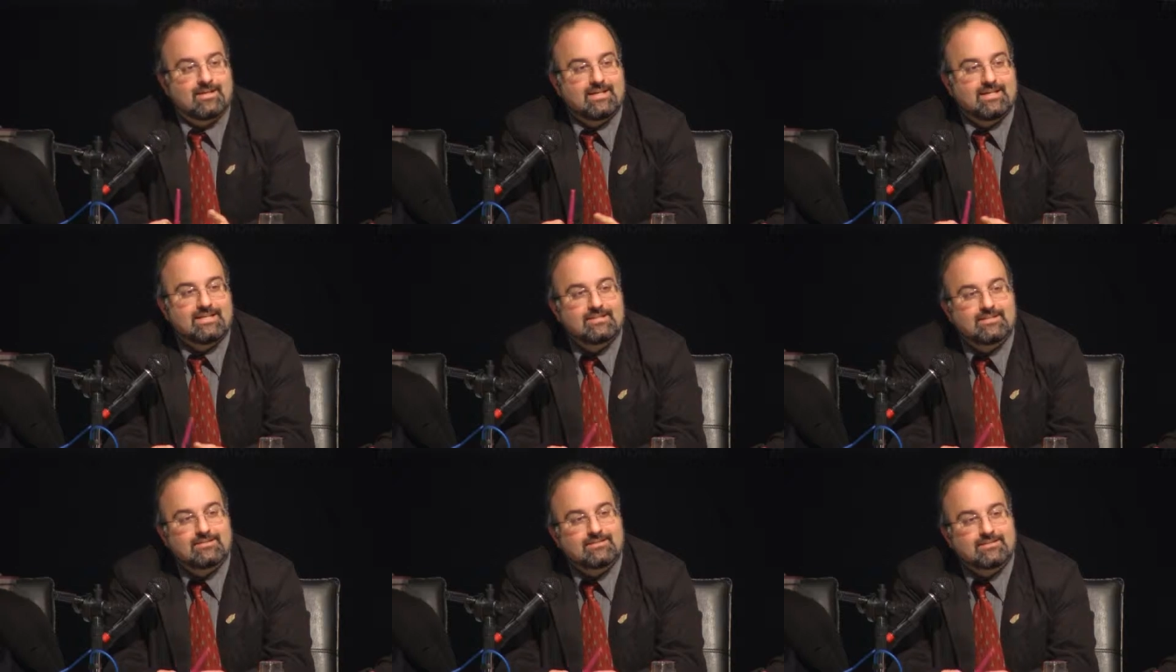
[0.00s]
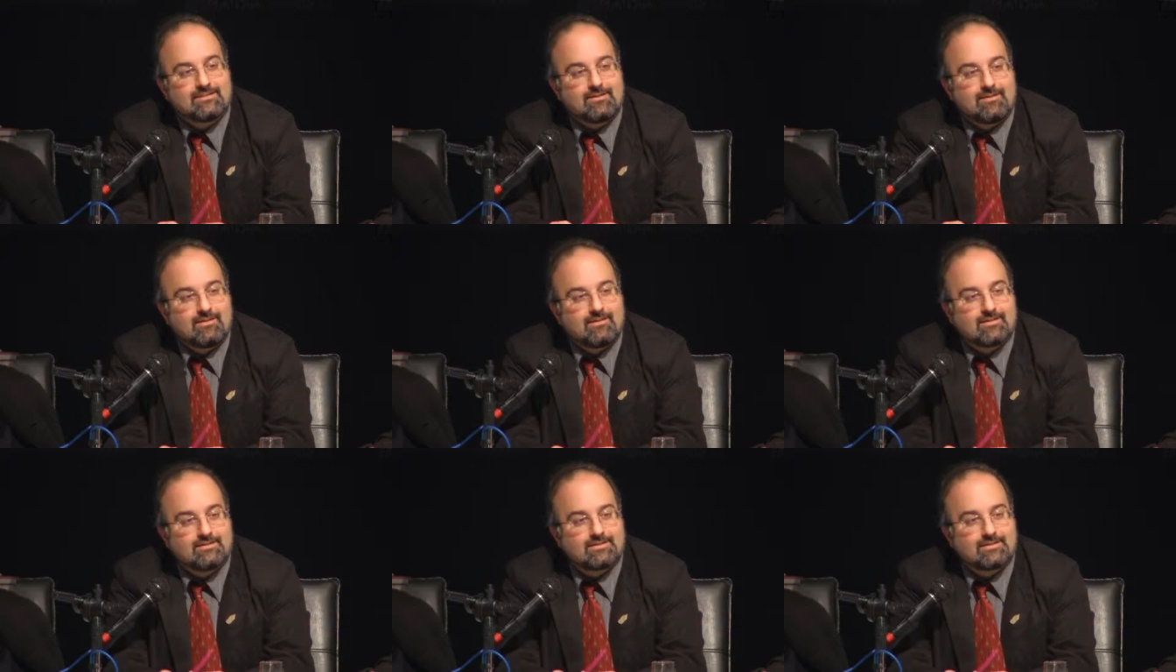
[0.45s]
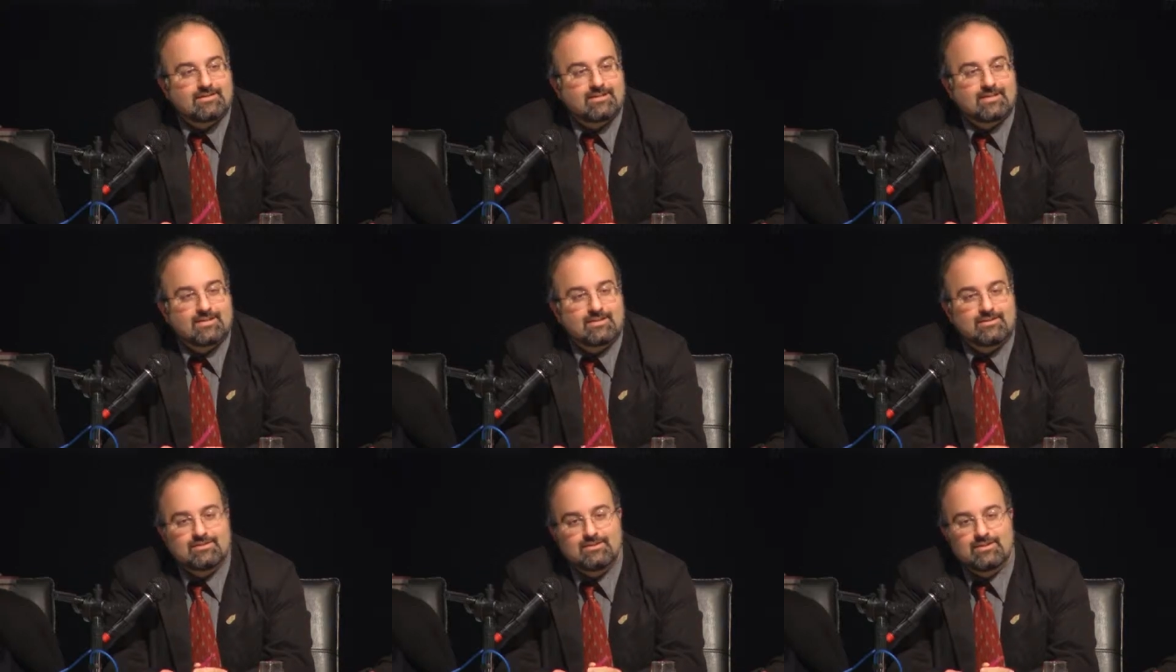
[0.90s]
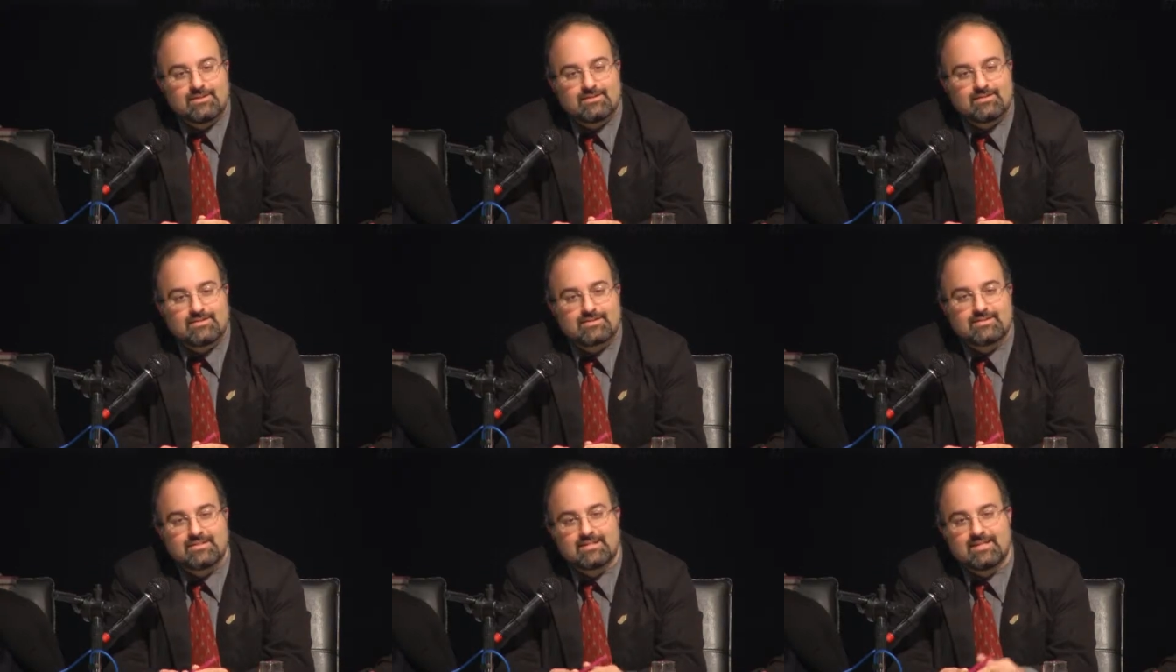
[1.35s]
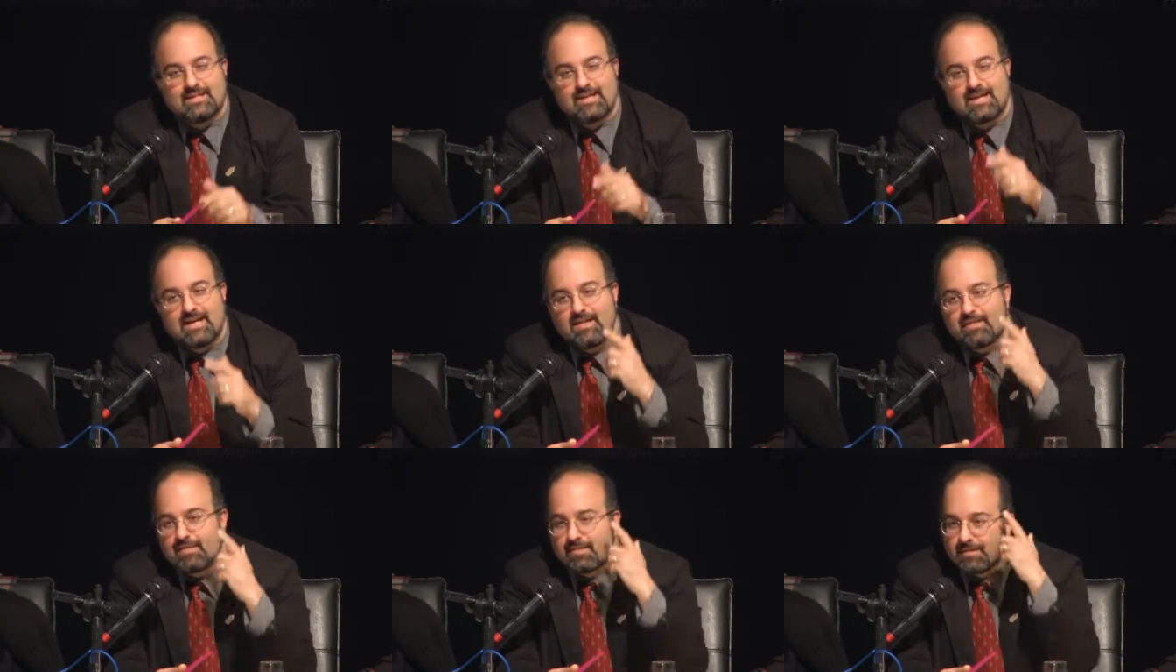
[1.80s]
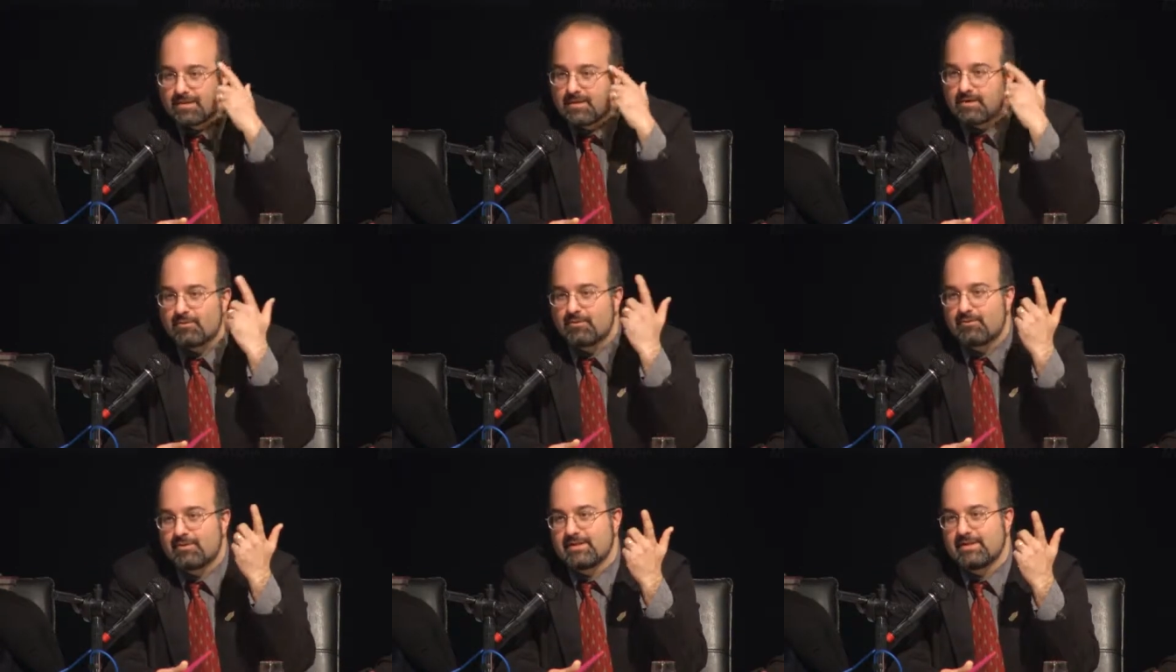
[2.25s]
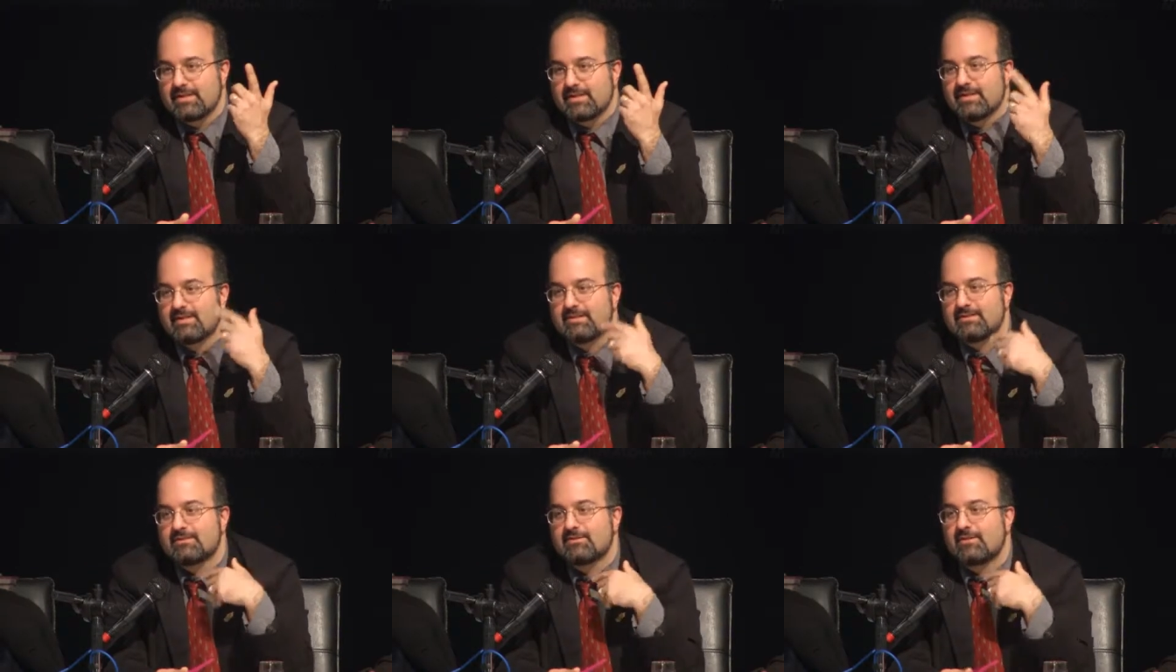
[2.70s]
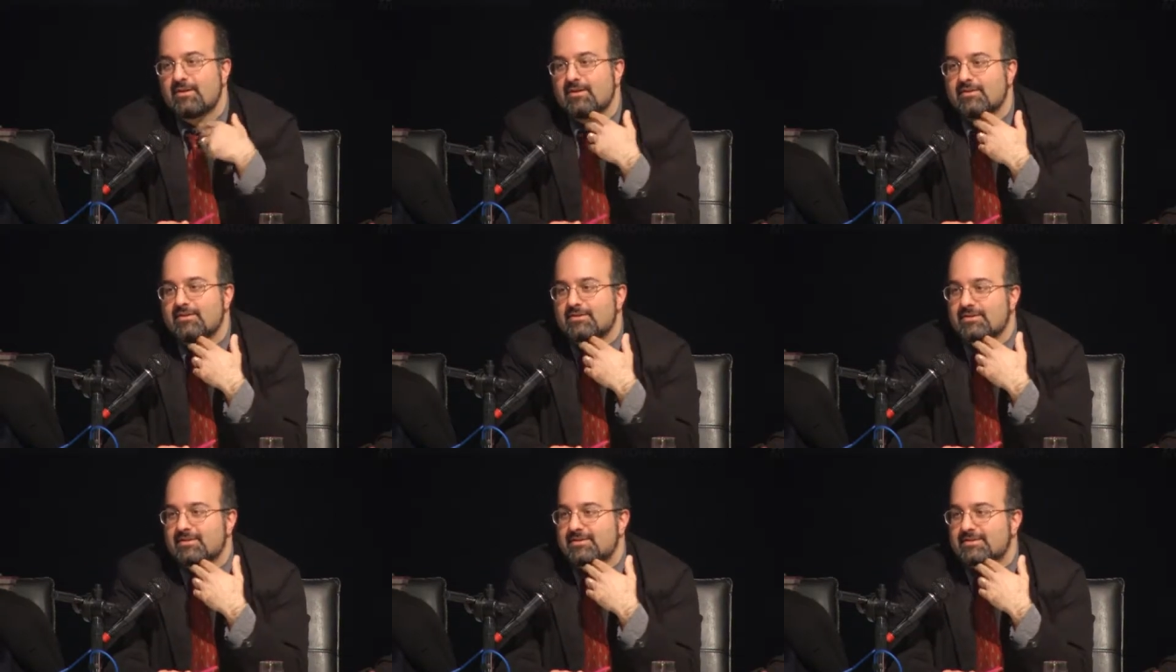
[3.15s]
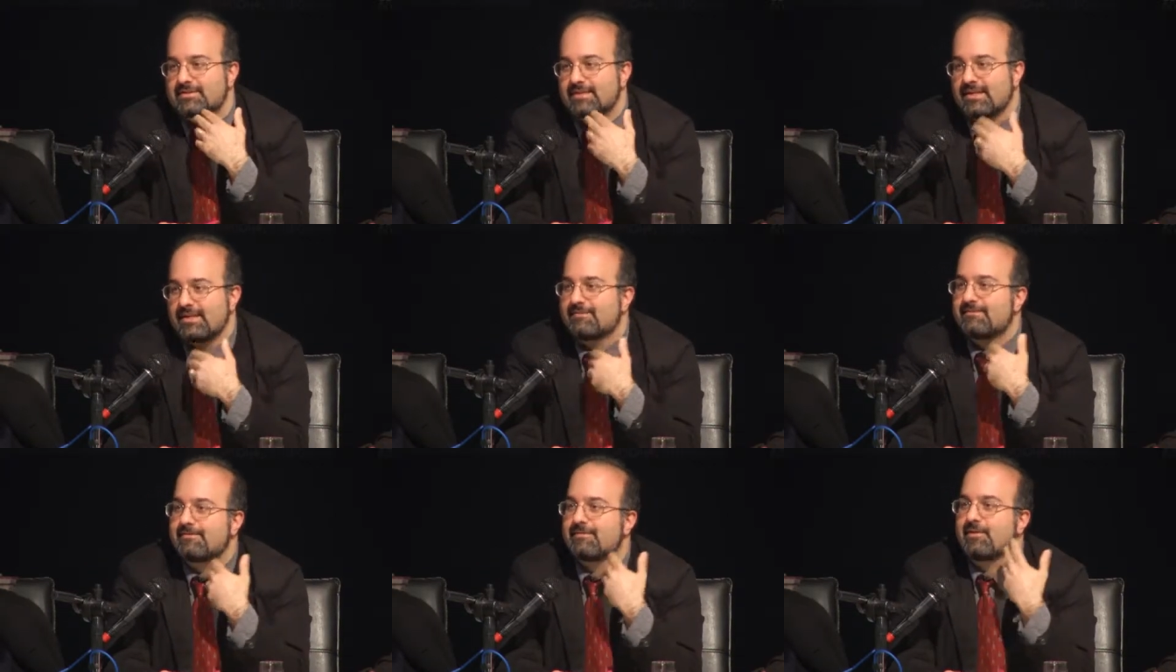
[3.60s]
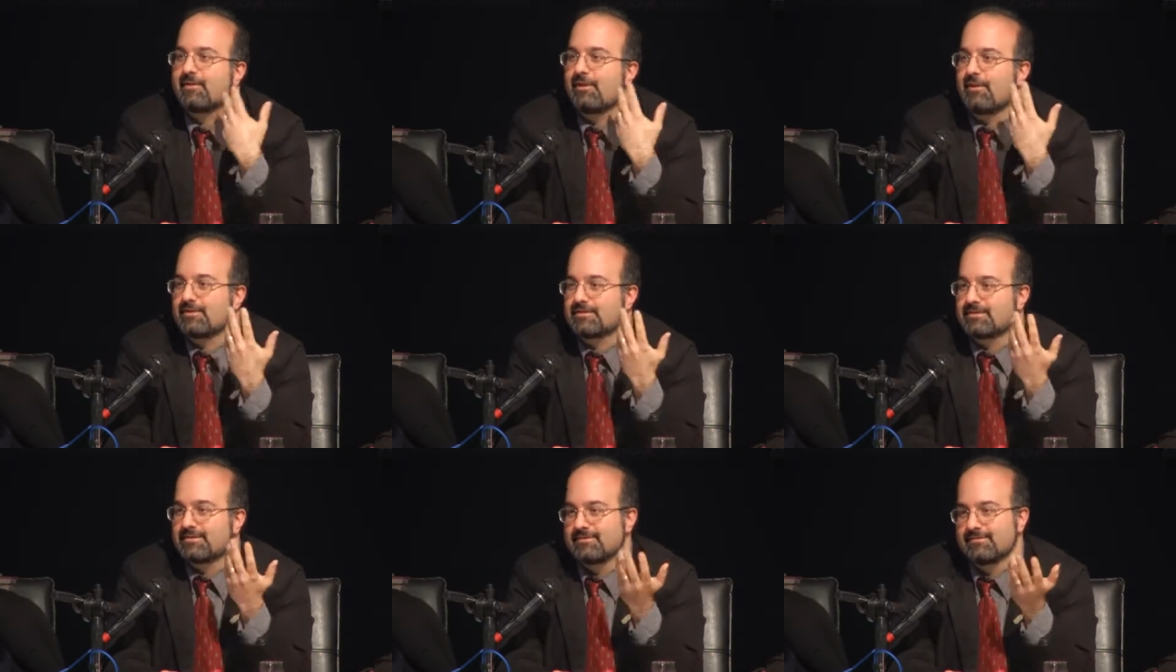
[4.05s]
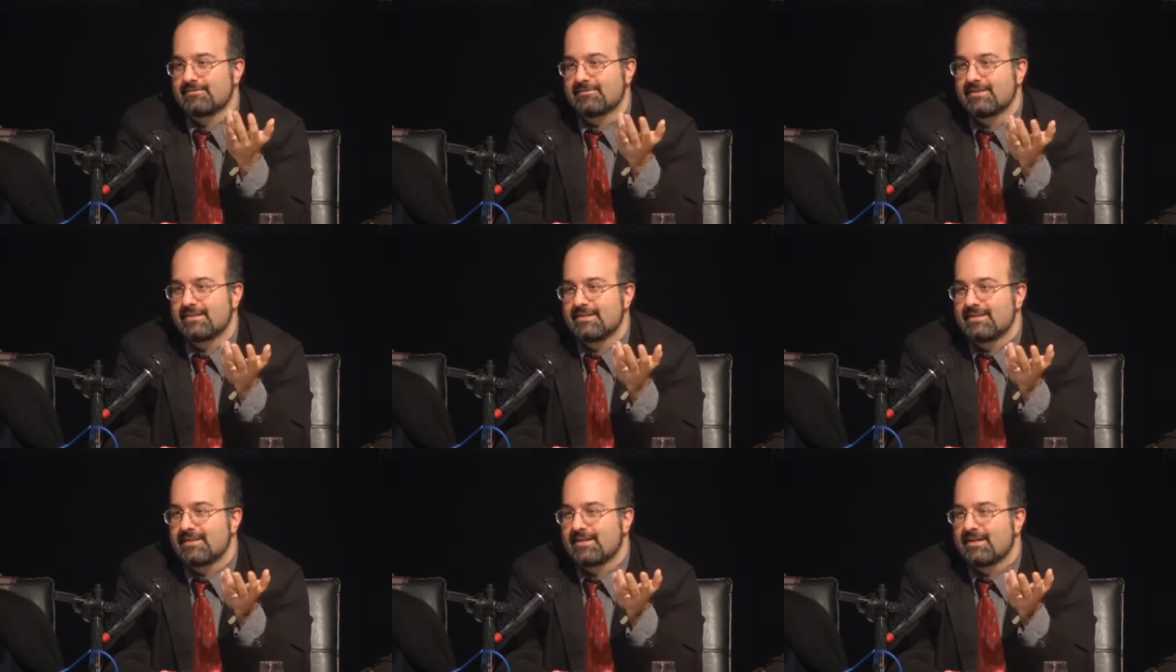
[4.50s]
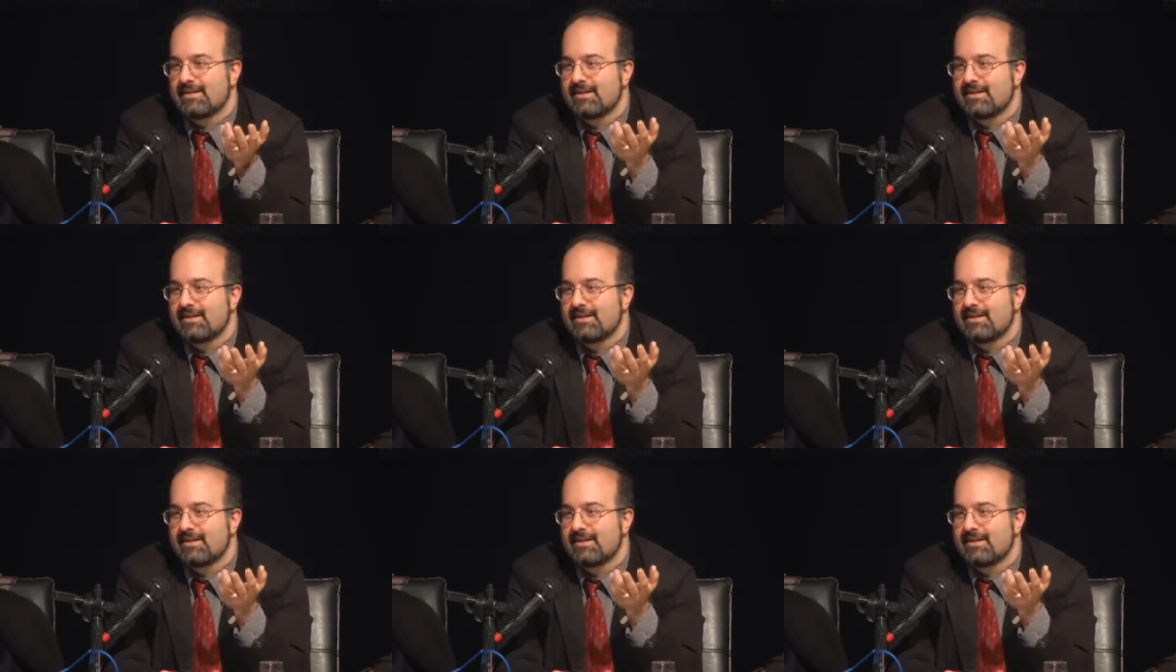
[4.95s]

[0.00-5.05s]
It is not just a theory. It is not just a philosophy.